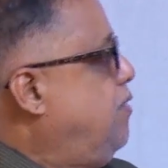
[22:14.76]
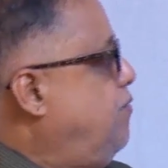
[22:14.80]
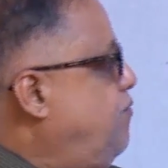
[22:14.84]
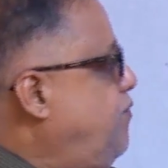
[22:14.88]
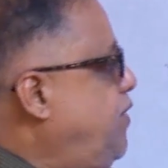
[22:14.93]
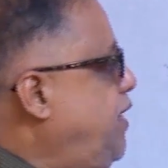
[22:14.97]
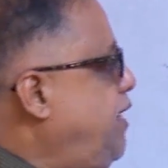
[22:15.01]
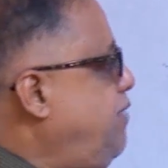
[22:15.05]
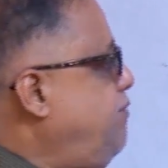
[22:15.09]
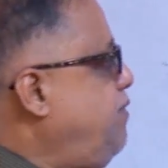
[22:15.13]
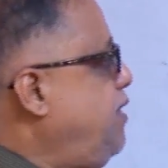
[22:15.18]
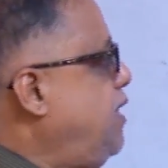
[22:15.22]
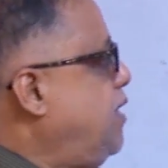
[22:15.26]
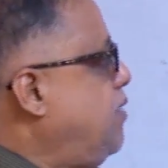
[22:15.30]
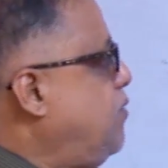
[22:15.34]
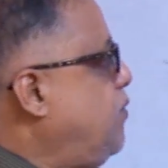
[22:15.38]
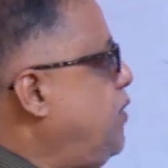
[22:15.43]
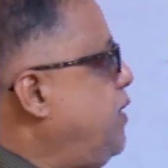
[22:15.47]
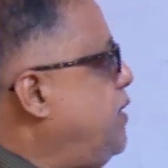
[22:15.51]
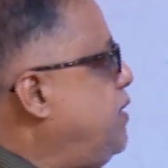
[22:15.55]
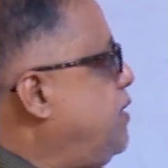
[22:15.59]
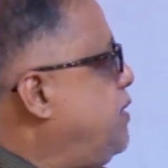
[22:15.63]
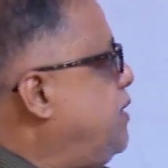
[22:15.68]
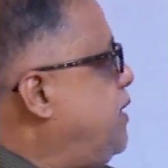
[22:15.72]
way we are
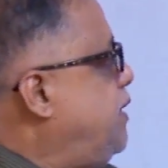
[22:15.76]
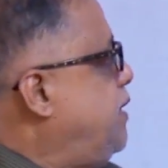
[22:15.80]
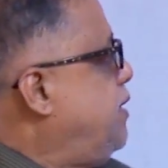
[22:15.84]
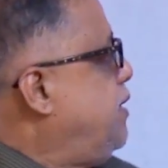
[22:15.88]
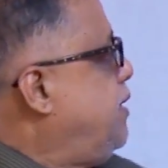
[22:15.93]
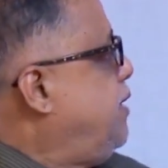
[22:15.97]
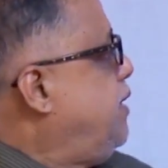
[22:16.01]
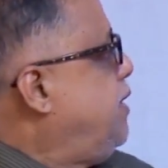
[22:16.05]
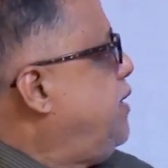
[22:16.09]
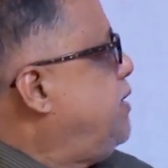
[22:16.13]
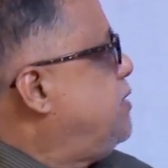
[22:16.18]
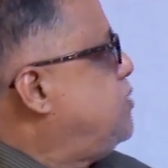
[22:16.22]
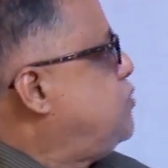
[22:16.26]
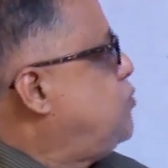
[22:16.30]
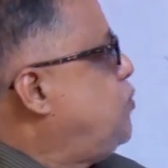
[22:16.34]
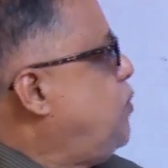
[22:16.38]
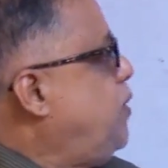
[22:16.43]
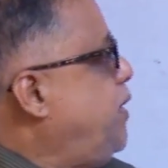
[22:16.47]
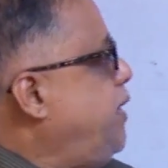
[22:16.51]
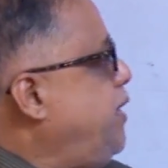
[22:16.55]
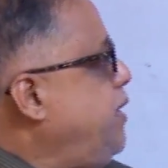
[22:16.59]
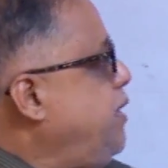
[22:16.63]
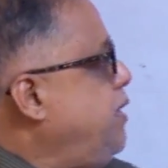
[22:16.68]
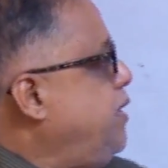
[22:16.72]
going to take? It is
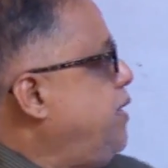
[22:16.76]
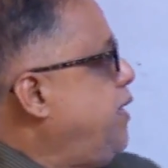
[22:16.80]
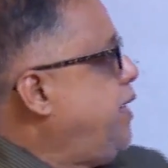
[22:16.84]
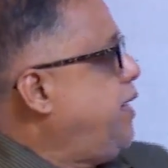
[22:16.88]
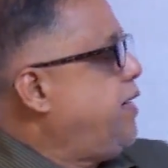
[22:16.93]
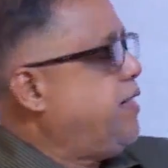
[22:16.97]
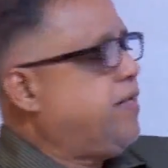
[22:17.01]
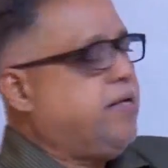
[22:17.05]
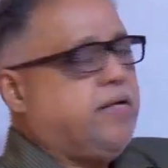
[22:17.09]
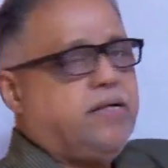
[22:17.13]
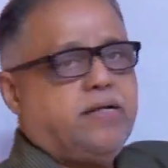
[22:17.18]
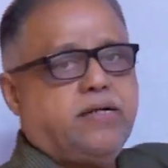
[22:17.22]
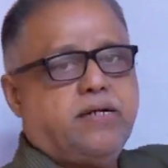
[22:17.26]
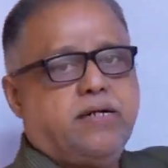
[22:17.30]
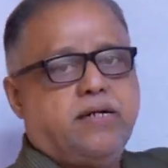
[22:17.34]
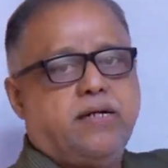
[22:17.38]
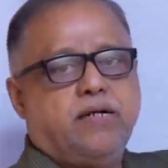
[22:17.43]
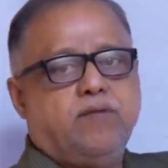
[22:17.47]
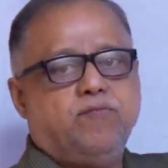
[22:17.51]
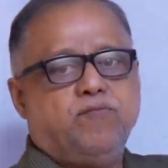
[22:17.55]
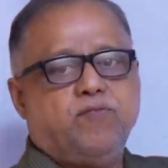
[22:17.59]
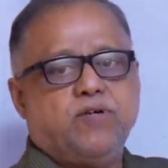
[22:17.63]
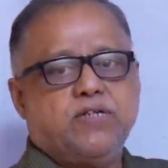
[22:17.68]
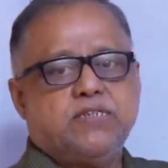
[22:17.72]
going
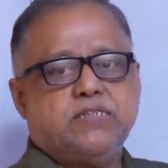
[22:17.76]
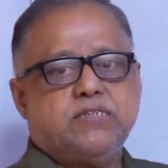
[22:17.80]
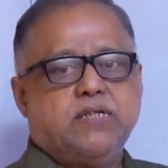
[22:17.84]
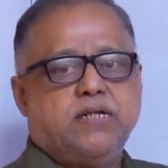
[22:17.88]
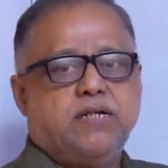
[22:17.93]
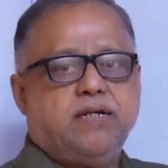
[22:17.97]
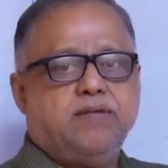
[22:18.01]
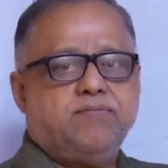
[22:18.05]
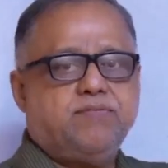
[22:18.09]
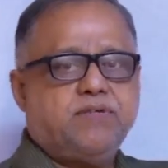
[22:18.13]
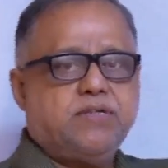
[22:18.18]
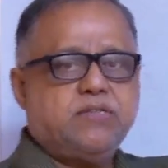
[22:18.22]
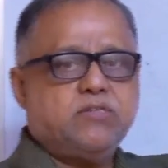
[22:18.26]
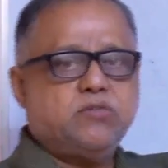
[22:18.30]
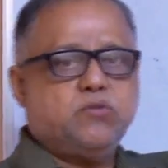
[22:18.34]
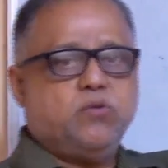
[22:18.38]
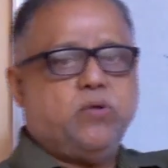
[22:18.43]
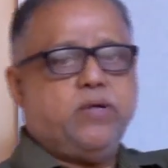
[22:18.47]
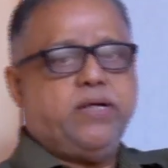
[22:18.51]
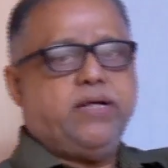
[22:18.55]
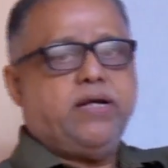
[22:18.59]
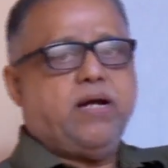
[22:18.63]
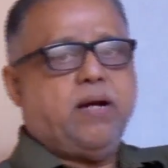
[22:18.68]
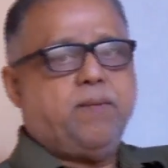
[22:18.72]
800. First the lift is
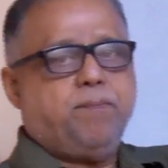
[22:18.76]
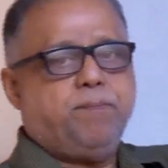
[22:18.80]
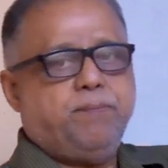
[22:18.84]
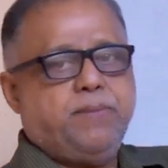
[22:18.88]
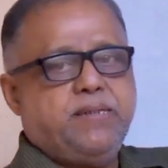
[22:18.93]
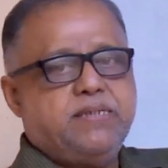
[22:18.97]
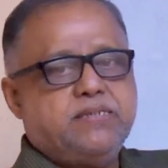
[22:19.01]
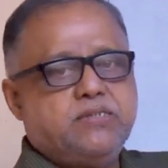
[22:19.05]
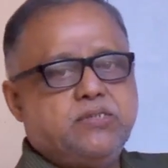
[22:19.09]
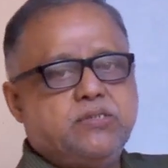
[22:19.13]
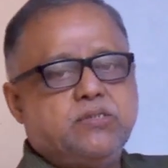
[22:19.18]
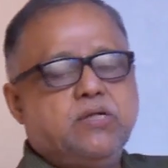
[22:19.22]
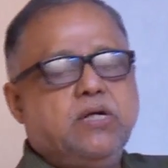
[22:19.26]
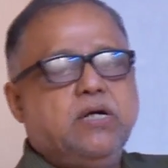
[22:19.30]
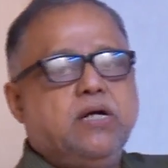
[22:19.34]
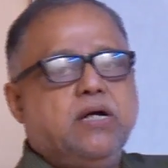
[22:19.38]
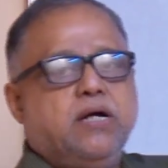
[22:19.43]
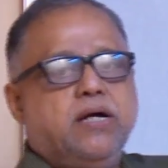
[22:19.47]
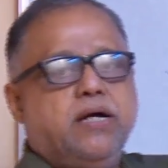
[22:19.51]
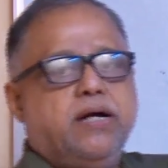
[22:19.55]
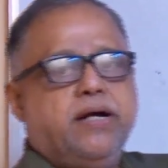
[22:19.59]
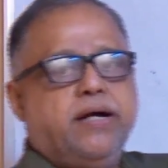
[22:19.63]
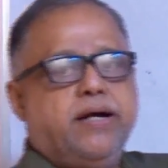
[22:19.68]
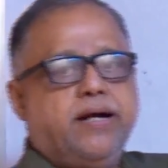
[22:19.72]
going up, means
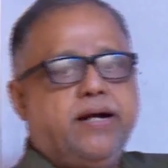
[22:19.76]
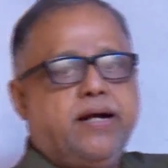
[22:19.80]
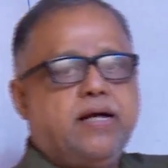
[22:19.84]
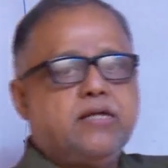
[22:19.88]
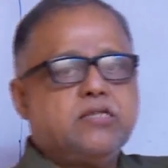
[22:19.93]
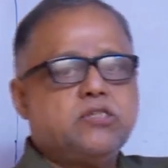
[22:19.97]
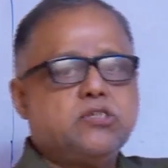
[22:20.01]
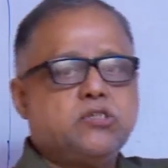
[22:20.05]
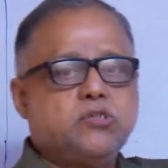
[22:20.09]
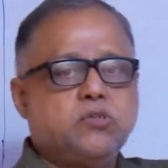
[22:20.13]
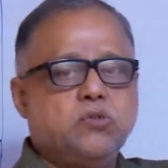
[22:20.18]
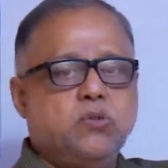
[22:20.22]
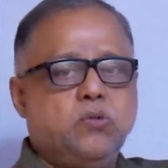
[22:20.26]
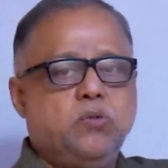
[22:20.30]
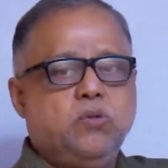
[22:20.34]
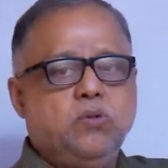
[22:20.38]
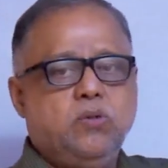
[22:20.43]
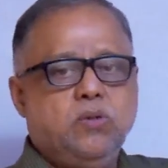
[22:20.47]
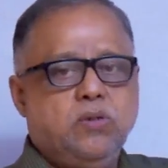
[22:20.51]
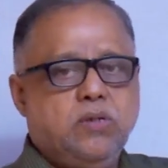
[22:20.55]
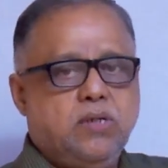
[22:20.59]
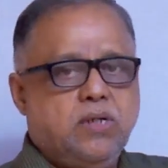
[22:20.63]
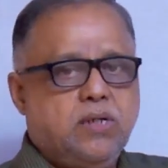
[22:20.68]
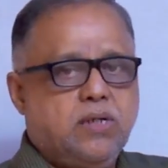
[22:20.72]
it has
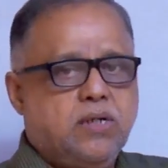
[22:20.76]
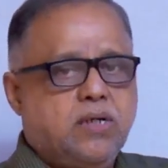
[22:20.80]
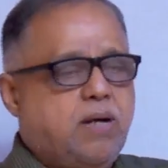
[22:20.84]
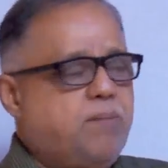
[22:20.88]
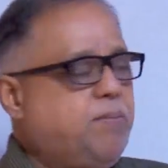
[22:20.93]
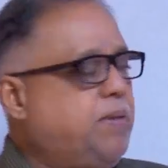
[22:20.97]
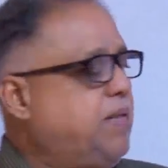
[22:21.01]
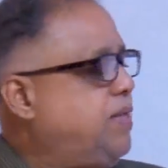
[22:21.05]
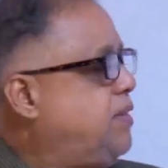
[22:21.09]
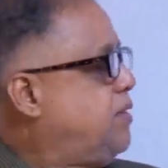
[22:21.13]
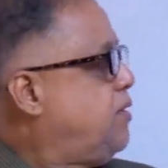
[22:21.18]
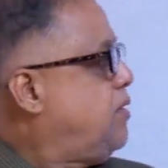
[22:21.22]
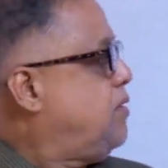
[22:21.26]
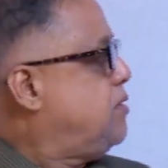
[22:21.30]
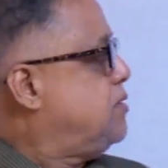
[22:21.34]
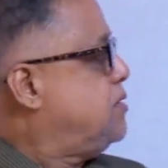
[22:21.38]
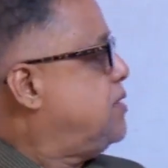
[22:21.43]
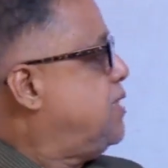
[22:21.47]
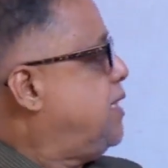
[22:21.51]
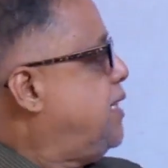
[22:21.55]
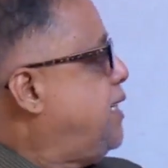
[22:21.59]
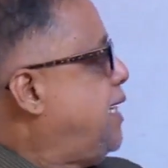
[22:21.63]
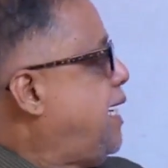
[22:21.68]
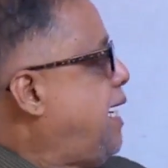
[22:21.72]
to come
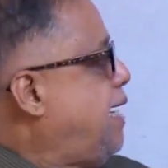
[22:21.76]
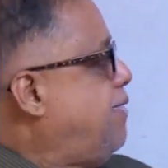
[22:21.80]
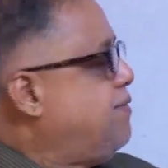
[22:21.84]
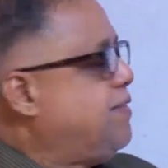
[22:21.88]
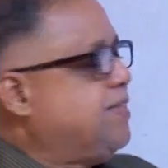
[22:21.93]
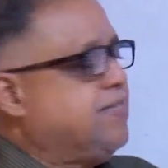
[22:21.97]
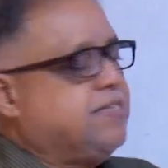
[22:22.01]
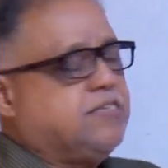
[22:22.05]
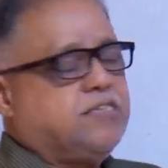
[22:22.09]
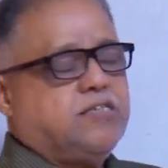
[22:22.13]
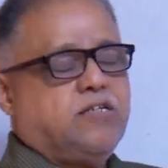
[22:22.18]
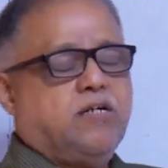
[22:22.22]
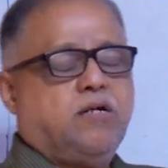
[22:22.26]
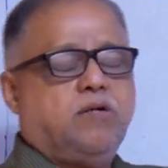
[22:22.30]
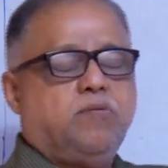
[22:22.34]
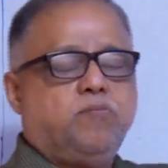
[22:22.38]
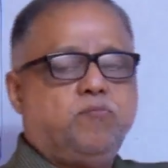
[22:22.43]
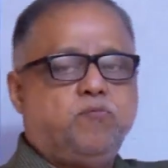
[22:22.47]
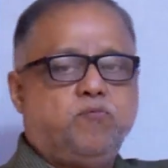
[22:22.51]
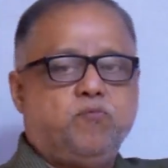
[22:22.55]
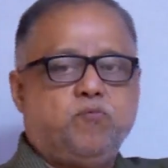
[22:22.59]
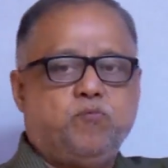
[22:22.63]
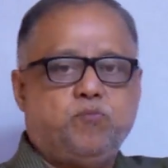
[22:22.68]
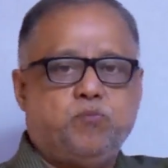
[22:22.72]
across the gravitational
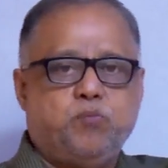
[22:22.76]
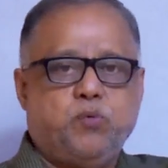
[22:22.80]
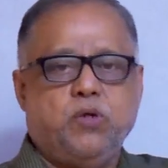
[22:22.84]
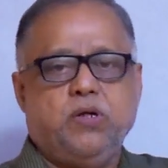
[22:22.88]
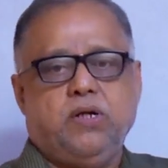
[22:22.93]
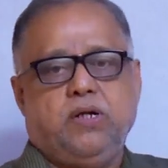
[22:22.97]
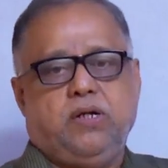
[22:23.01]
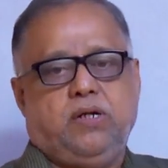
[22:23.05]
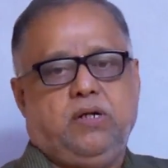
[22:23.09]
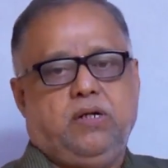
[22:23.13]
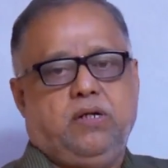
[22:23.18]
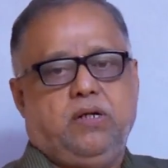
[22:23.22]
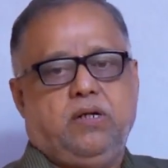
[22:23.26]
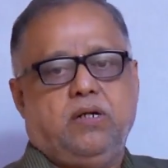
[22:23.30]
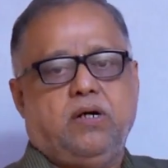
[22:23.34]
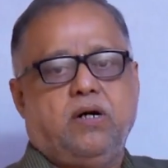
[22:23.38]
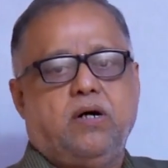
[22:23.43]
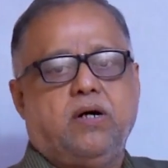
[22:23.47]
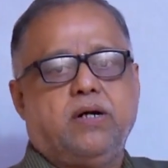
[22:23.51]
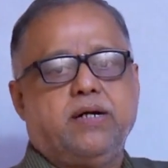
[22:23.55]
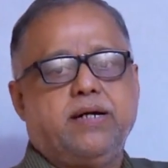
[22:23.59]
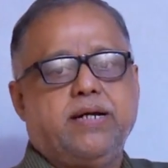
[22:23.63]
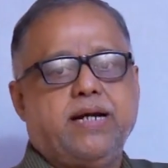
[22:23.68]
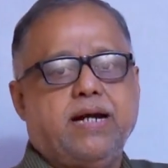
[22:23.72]
pull
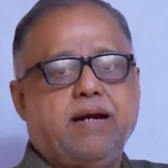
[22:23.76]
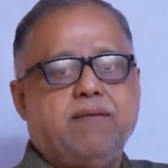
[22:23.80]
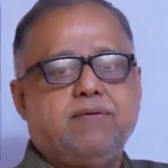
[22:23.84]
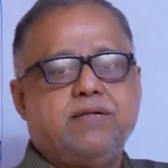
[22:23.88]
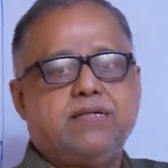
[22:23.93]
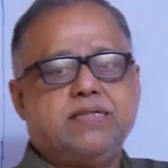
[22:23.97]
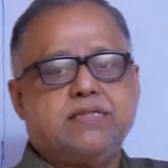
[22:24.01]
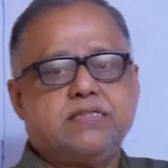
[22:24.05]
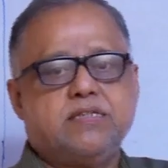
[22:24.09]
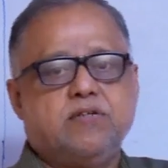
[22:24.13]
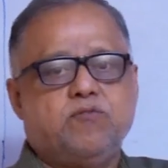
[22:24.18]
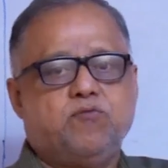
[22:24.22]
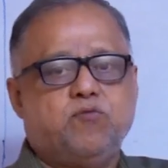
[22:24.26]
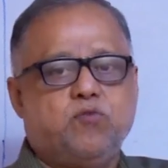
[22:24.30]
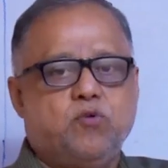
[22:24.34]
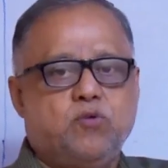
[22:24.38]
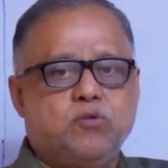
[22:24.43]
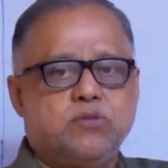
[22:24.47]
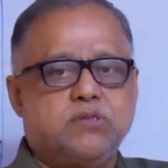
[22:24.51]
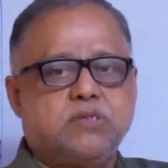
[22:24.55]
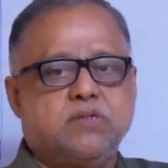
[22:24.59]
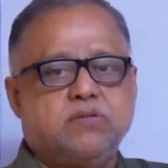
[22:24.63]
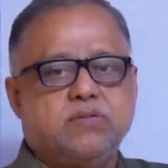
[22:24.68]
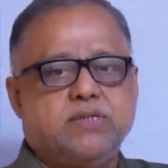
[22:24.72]
or gravitational
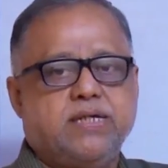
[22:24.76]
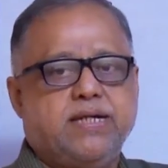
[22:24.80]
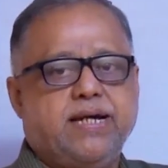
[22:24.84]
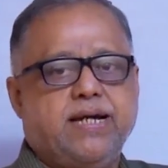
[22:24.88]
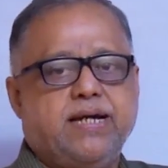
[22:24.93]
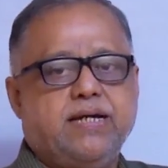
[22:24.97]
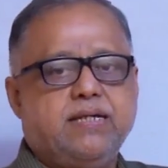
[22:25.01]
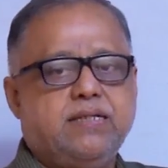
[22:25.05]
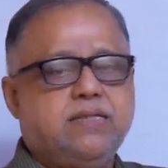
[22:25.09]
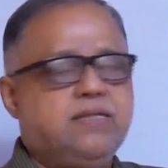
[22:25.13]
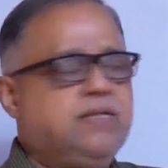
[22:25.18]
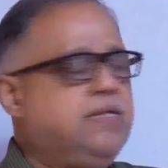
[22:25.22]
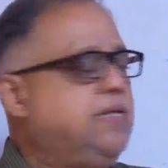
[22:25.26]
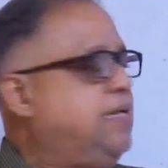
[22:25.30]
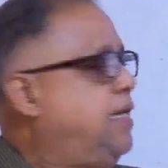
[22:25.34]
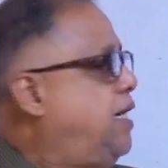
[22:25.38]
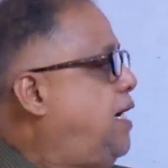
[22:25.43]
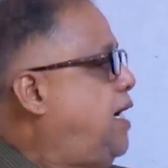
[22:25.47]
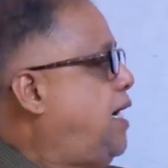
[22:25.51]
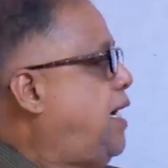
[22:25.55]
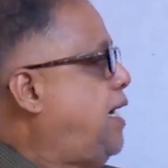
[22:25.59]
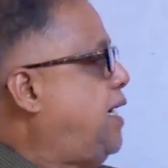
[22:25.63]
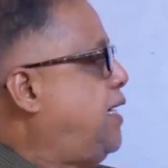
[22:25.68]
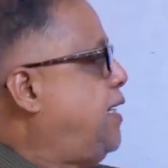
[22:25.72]
force of the earth,
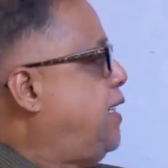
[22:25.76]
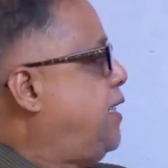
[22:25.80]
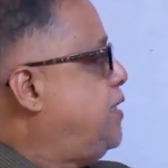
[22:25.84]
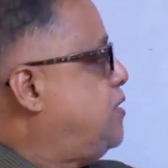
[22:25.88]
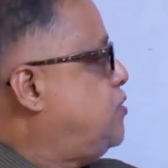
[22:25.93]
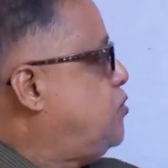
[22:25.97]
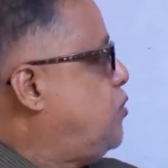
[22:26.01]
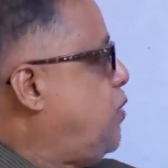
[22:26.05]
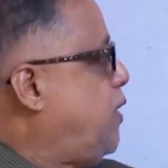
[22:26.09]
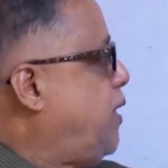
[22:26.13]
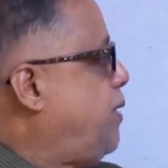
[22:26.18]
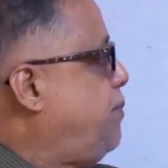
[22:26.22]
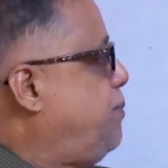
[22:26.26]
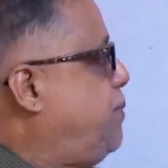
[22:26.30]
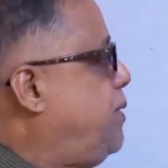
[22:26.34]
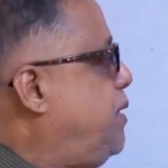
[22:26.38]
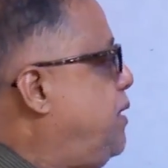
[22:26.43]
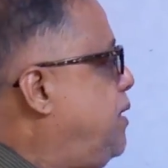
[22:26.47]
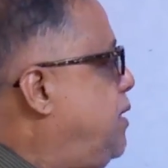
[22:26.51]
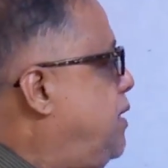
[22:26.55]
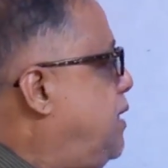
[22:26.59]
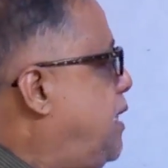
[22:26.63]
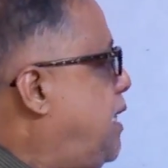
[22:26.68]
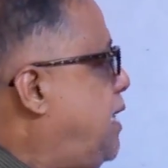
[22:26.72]
and it is going.